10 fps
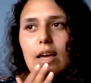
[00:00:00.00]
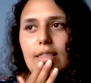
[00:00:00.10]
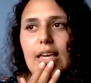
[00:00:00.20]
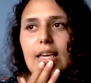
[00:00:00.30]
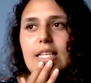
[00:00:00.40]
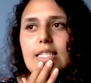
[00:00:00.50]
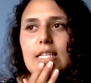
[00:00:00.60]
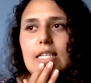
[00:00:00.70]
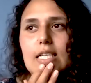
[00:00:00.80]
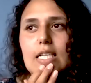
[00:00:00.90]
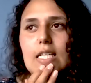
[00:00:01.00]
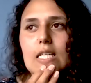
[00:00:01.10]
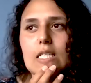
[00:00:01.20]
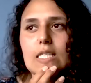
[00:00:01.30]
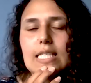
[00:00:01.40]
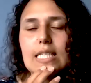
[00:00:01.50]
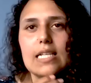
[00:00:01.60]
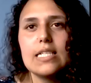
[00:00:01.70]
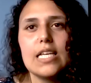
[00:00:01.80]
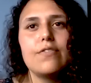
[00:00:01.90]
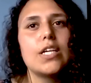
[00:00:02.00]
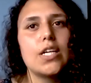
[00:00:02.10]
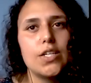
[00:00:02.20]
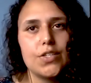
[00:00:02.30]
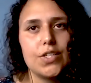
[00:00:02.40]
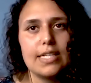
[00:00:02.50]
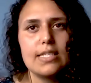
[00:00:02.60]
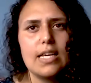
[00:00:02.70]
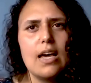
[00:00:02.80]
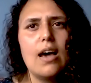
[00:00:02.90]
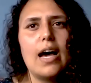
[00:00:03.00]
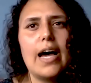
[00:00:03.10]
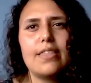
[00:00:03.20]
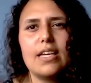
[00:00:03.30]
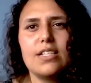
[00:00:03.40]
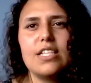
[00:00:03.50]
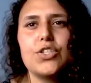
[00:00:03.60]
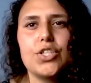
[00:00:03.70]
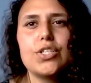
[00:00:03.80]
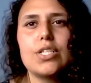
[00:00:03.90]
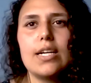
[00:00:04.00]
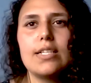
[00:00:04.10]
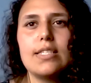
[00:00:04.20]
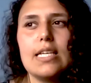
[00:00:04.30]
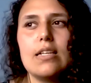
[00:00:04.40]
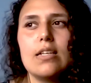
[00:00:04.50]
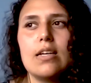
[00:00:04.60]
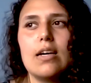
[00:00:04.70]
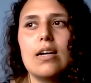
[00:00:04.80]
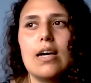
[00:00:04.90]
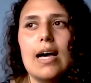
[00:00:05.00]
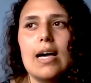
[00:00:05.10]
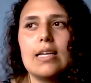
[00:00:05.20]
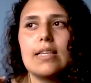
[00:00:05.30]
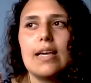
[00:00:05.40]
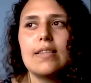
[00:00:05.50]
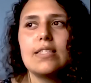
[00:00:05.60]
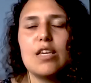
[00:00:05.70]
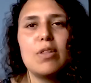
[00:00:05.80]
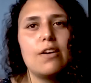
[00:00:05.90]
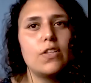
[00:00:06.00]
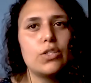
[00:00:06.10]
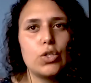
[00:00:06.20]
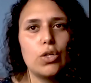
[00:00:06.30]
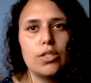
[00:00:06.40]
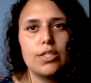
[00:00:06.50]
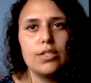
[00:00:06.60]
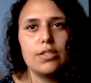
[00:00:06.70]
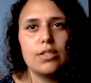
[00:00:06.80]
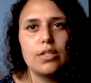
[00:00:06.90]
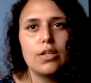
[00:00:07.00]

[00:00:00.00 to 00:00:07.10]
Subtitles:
I think it's the Scandinavian countries. Mm-hmm. I think teachers are seen as at the same level as doctors.